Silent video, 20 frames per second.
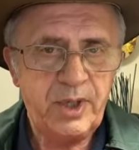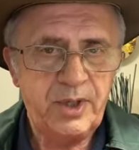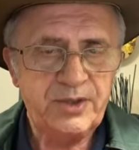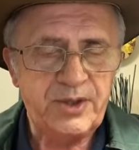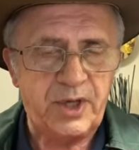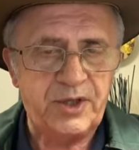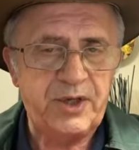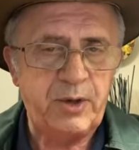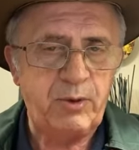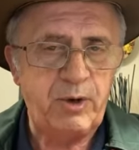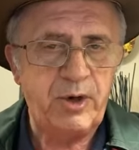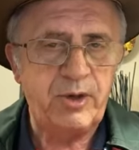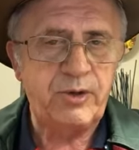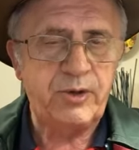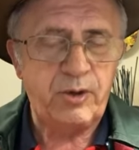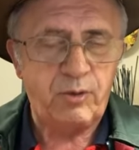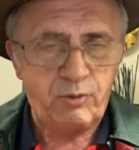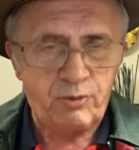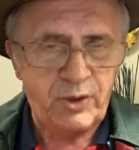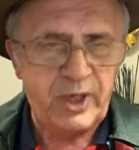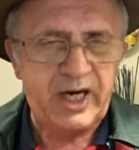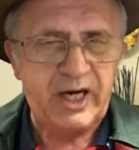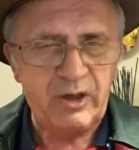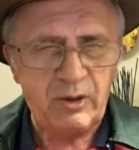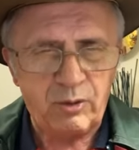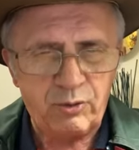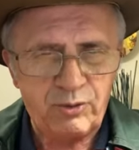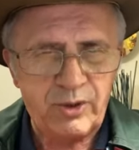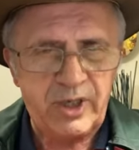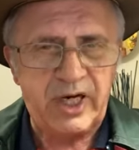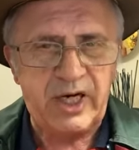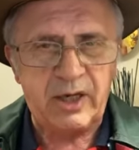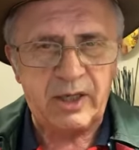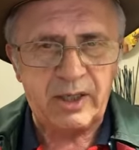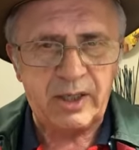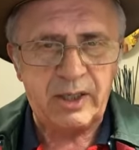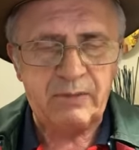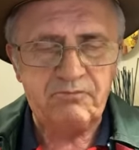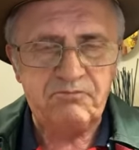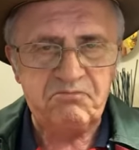So they weren't real,
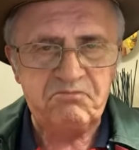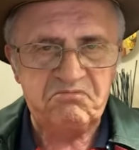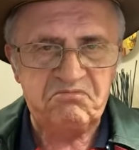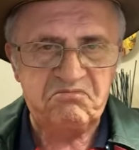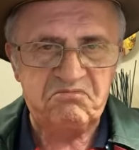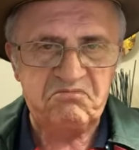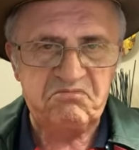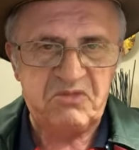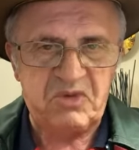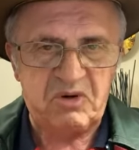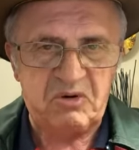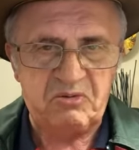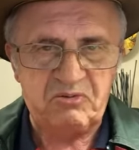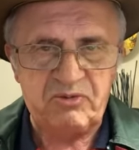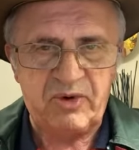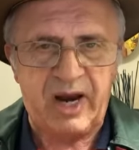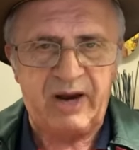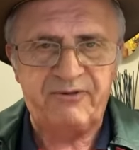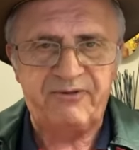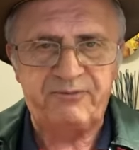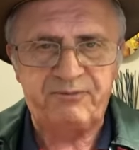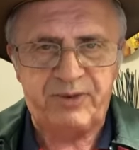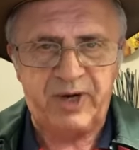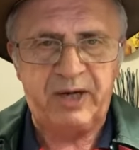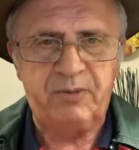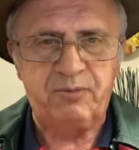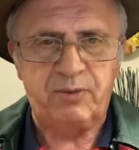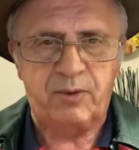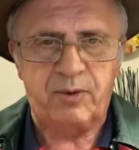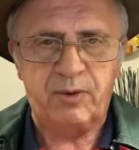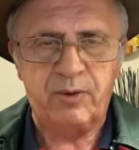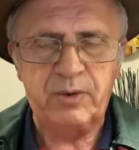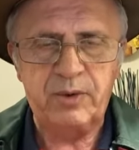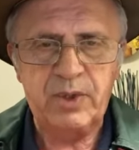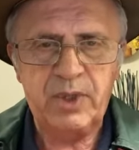real rough people.